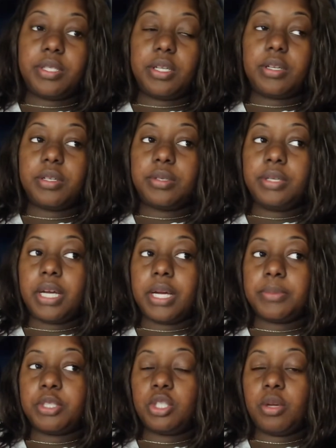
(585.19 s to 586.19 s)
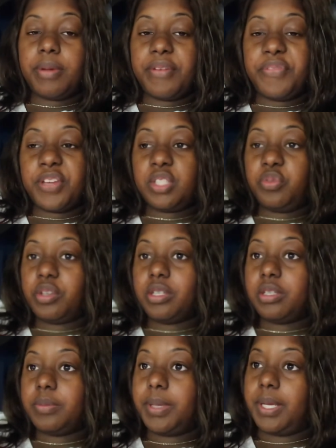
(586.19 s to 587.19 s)
So I'm gonna show my face for a
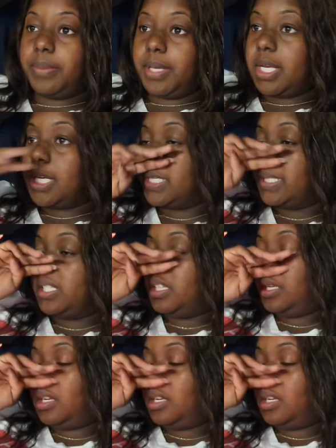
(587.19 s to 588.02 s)
little bit because